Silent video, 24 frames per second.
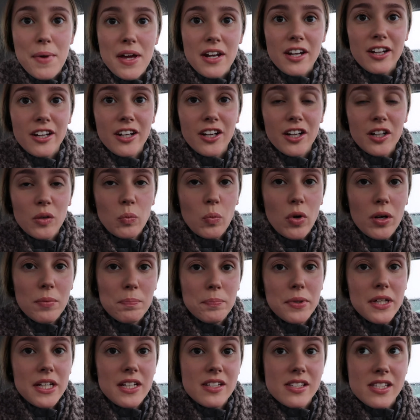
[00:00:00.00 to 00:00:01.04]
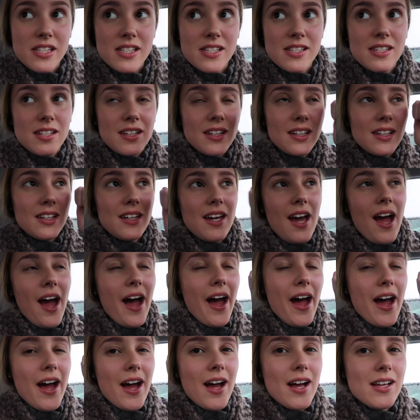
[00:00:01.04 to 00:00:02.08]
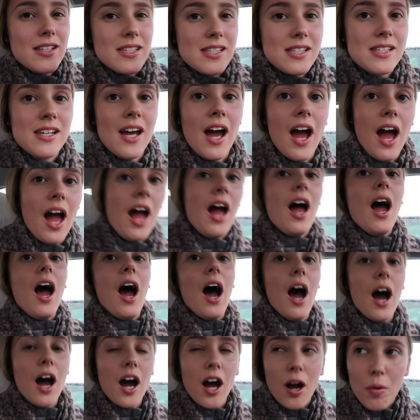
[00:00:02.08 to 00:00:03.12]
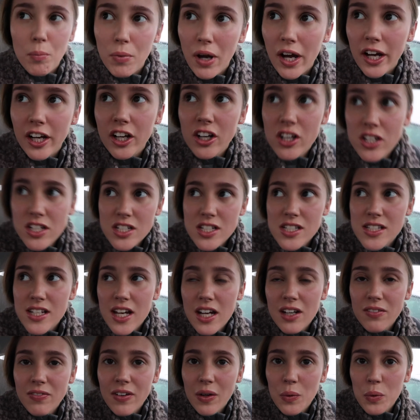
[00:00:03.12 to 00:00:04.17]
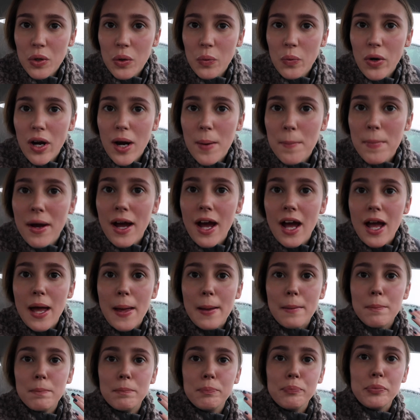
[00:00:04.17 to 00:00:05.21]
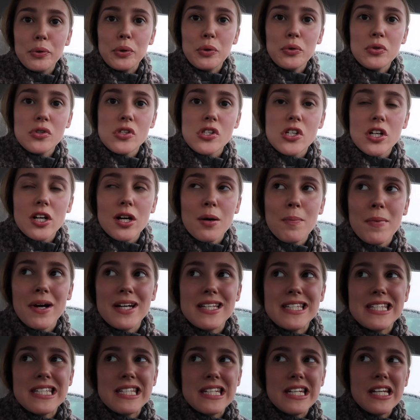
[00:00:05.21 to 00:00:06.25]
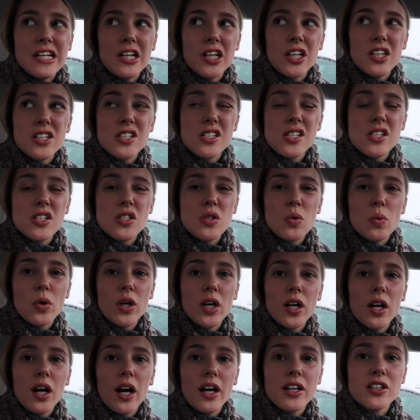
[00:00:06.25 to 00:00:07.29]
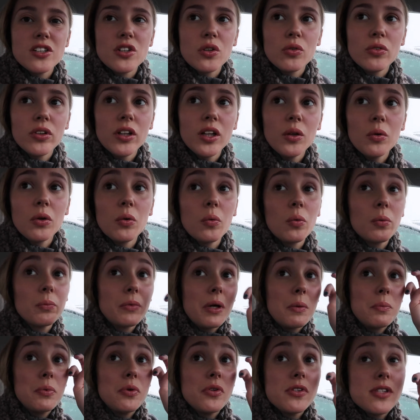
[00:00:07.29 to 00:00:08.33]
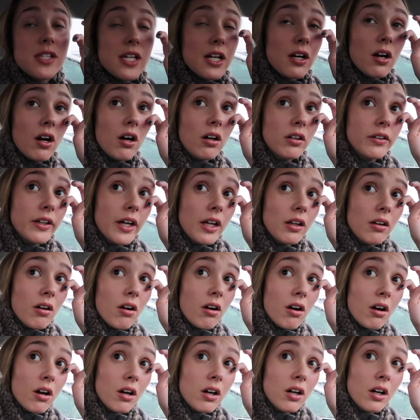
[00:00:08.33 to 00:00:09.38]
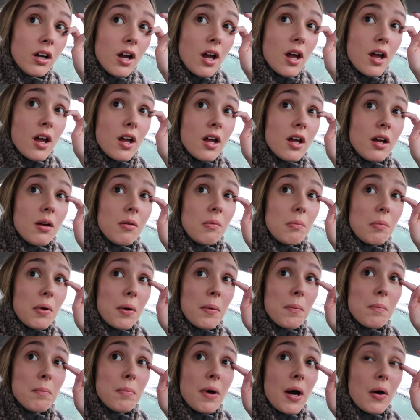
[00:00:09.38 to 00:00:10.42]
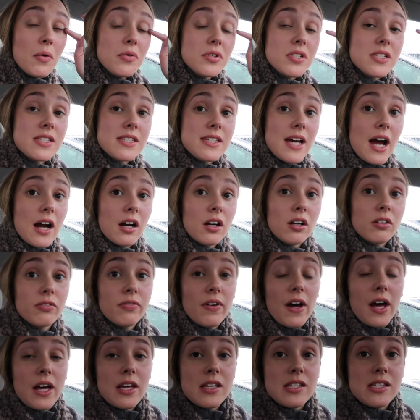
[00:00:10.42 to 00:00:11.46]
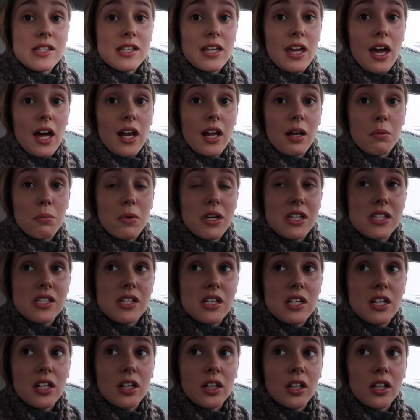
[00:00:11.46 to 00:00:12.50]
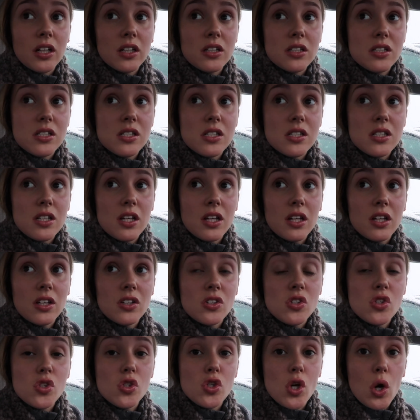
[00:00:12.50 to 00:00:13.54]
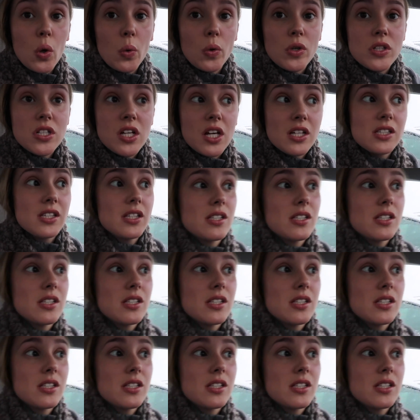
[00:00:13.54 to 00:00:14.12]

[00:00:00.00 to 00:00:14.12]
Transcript: made it here in one piece. Yes! Um, I couldn't decide if I want to wear my boots or my sneakers into work. I don't really want to wear my boots like all day long. But I'm about to sacrifice getting my sneakers soaked because